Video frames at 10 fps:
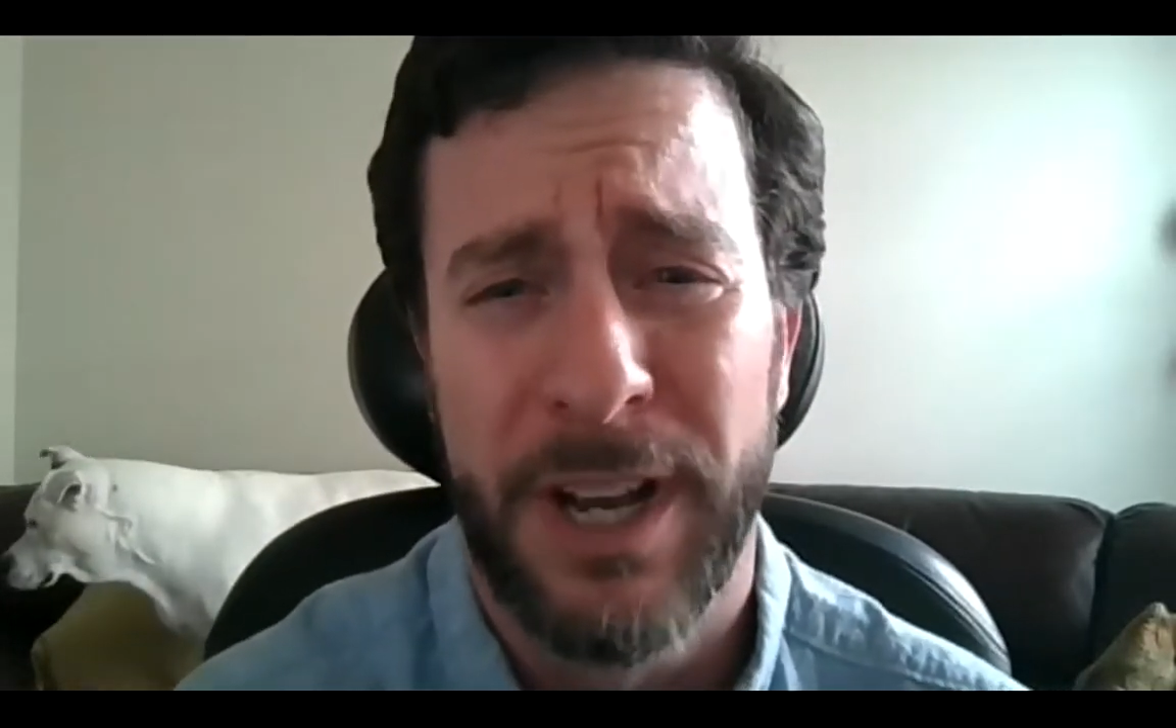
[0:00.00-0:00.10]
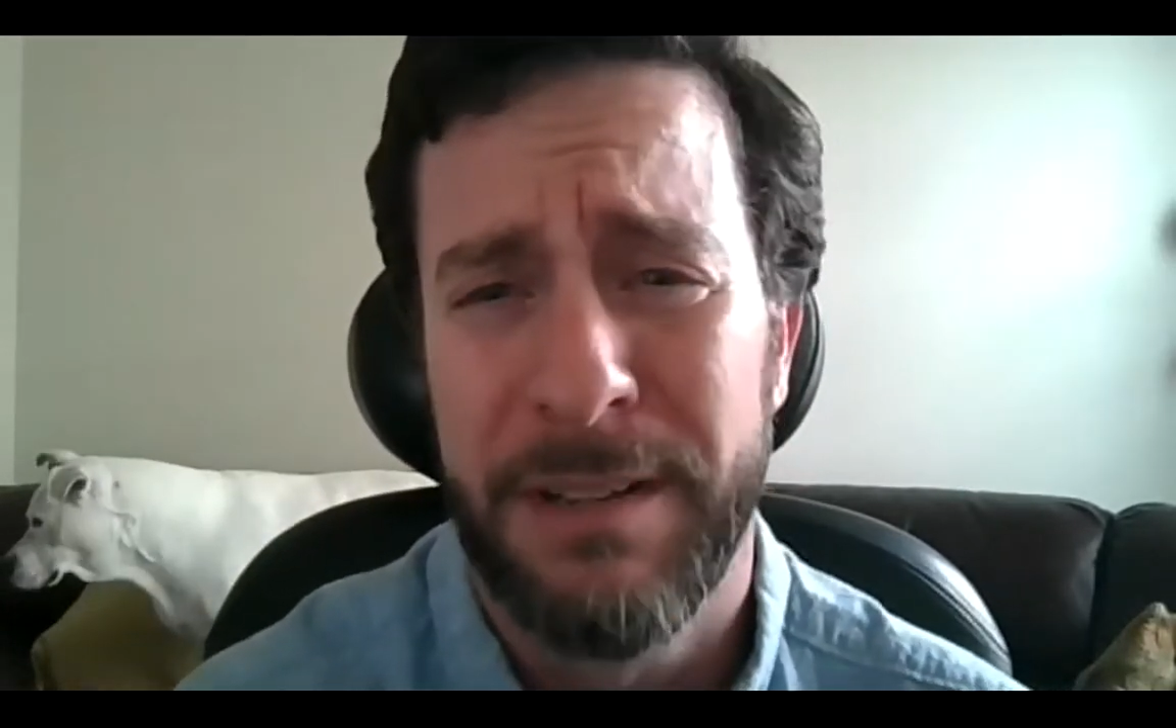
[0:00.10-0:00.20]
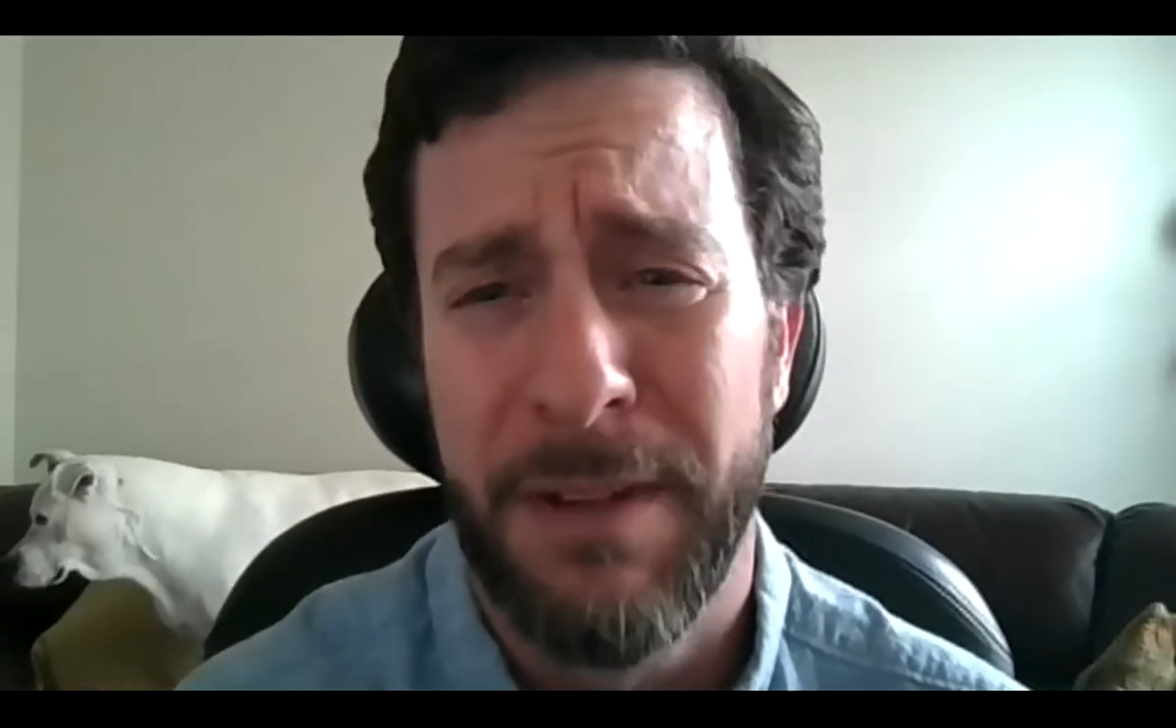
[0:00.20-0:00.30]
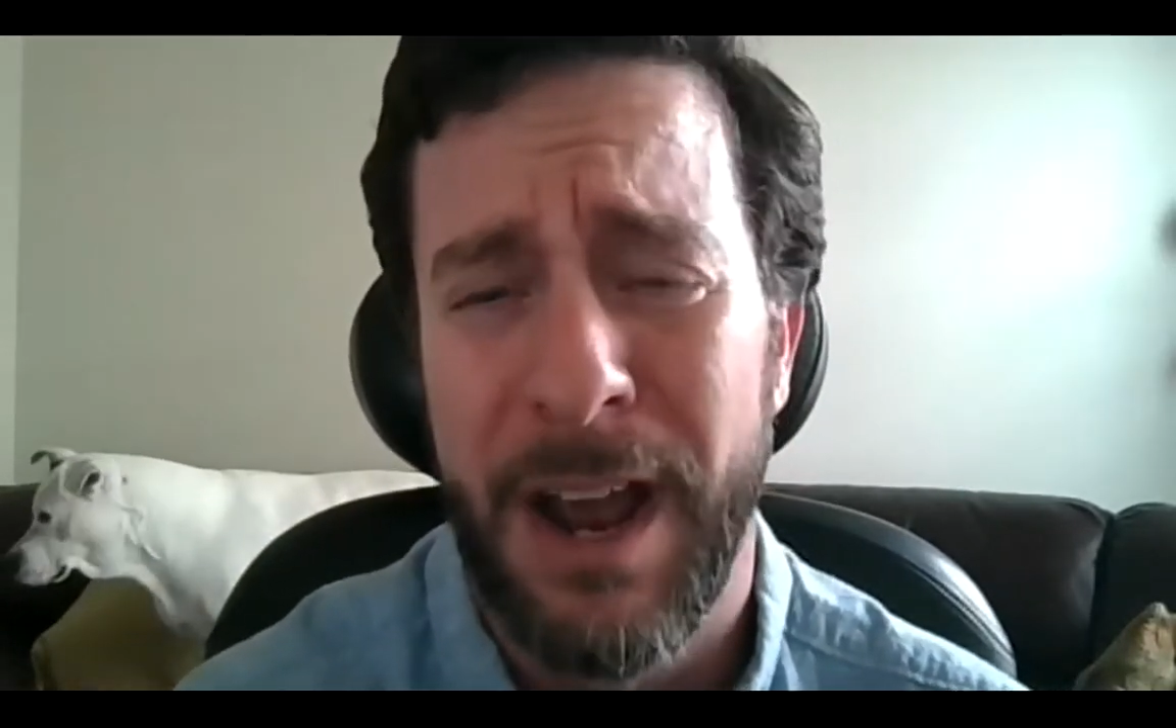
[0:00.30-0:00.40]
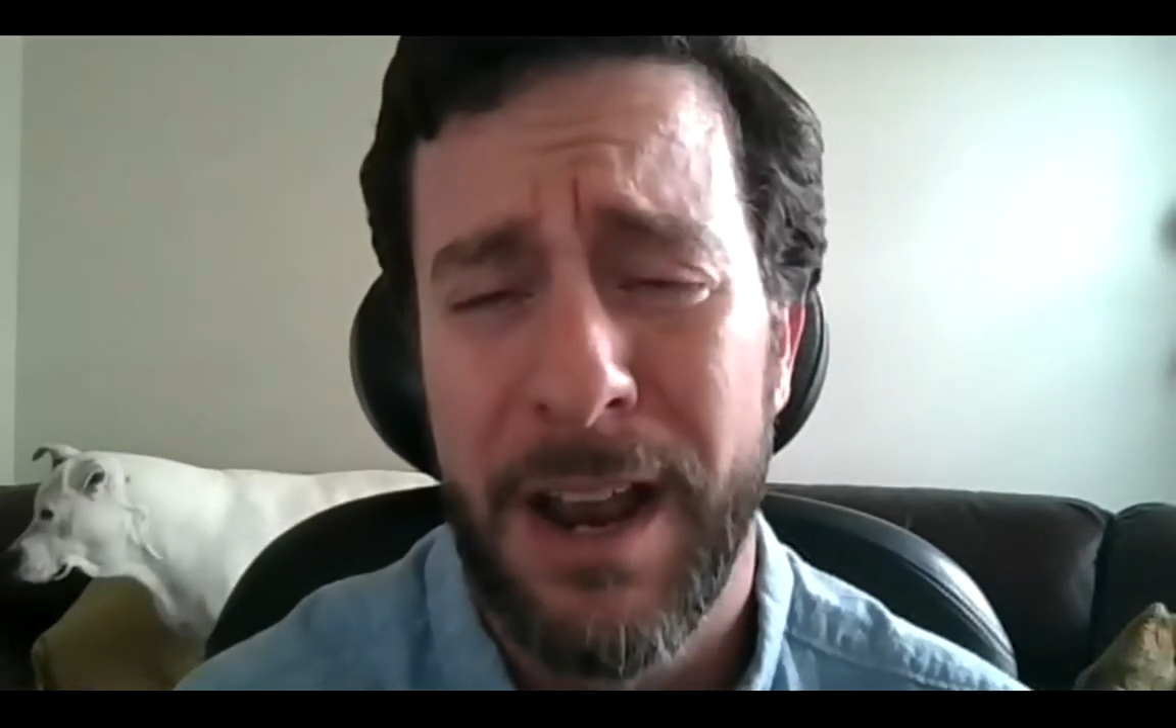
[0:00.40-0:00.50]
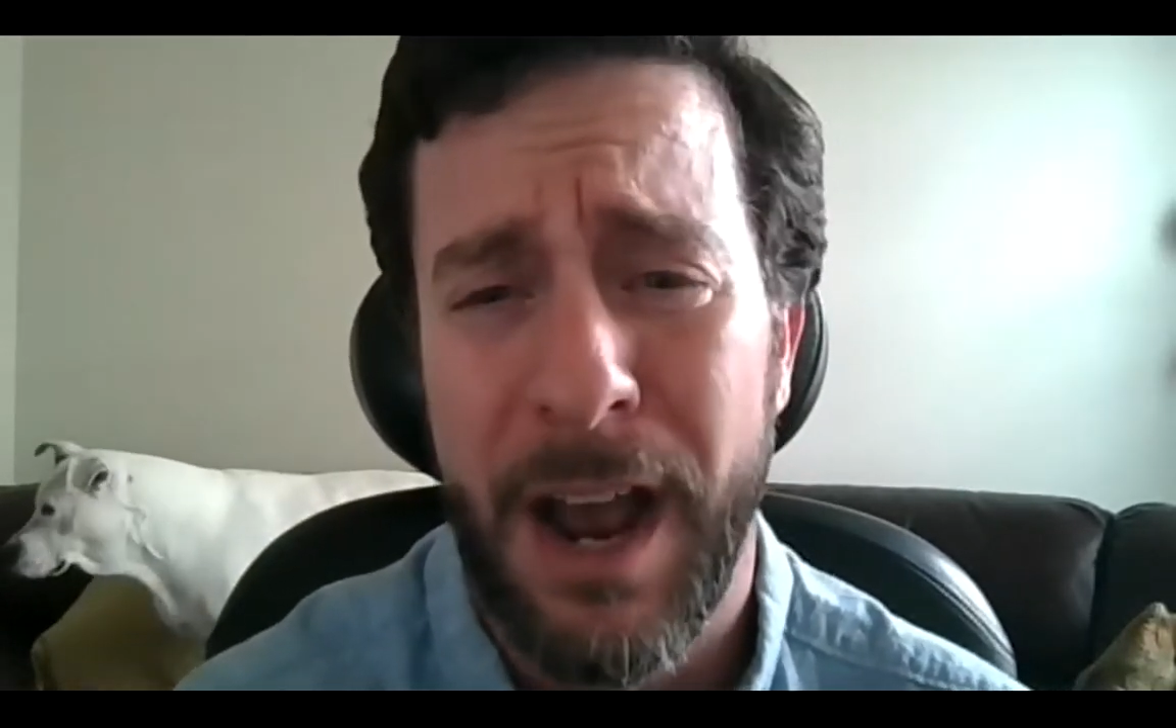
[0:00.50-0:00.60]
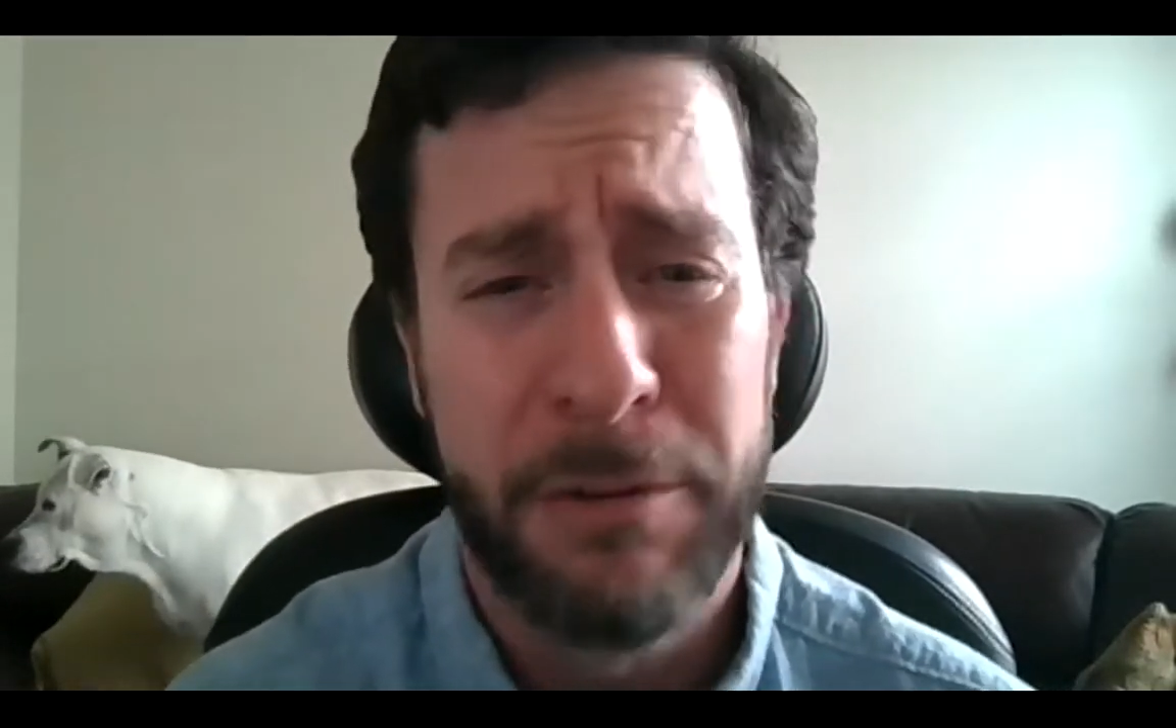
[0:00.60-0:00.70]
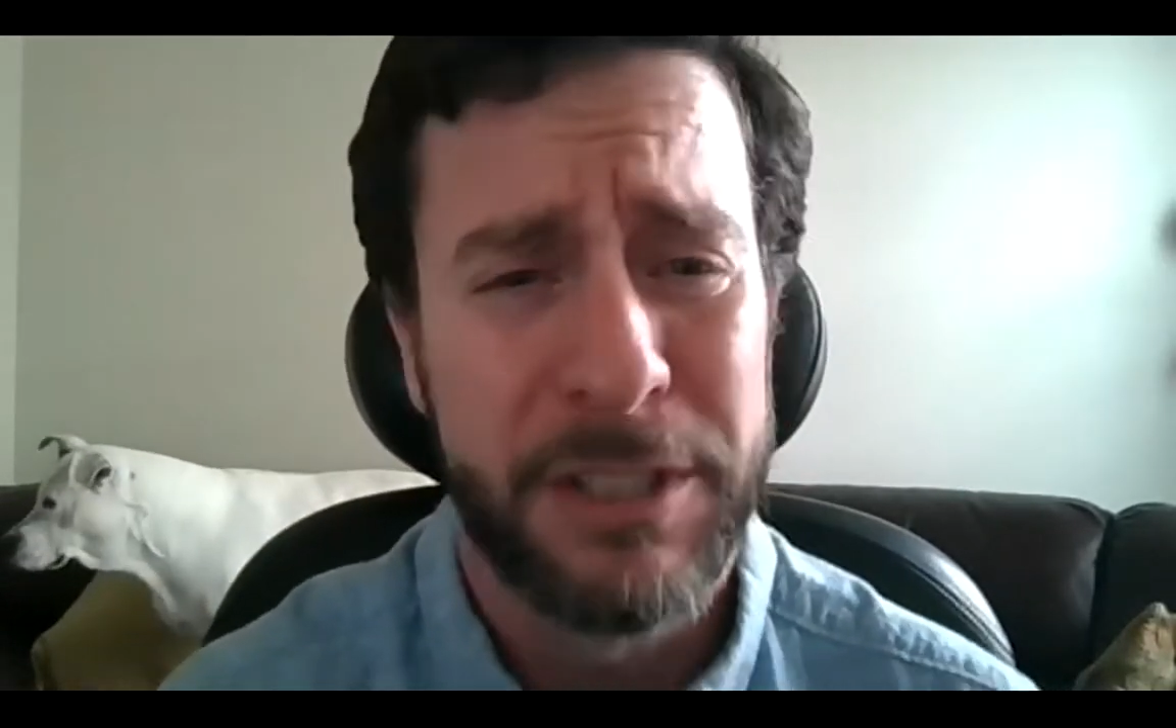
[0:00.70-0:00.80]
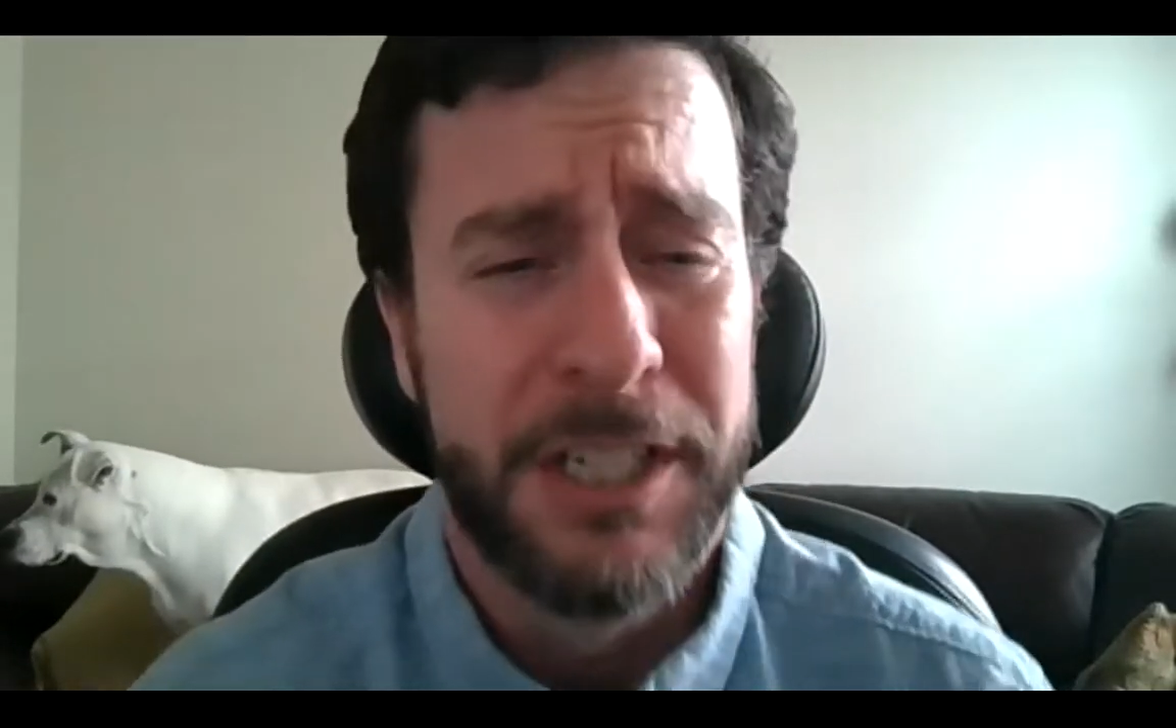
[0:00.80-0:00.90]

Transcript: I was